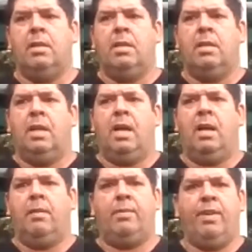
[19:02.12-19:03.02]

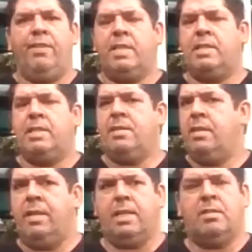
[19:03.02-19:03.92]
And we visited
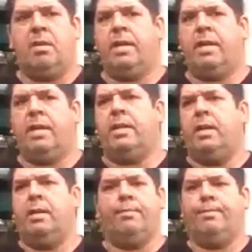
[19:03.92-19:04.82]
things like,
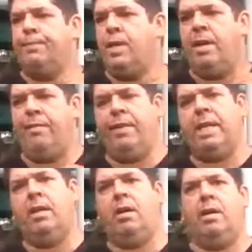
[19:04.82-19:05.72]

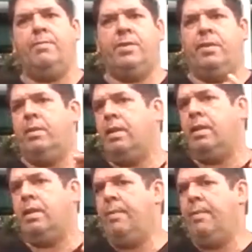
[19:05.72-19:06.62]
finger limes and
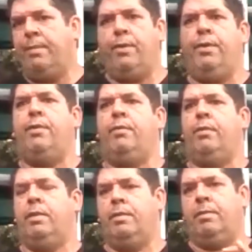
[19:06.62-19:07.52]
lemon myrtle
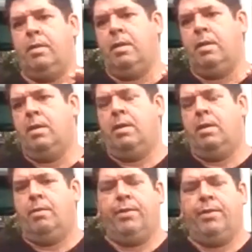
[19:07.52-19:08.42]
and
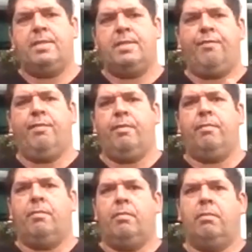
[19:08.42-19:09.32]
all these different
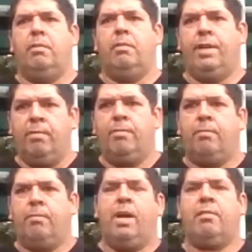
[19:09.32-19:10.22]
little
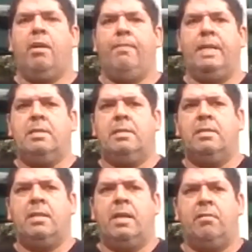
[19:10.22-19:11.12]
micro businesses
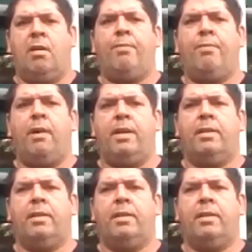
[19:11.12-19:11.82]
that are operating.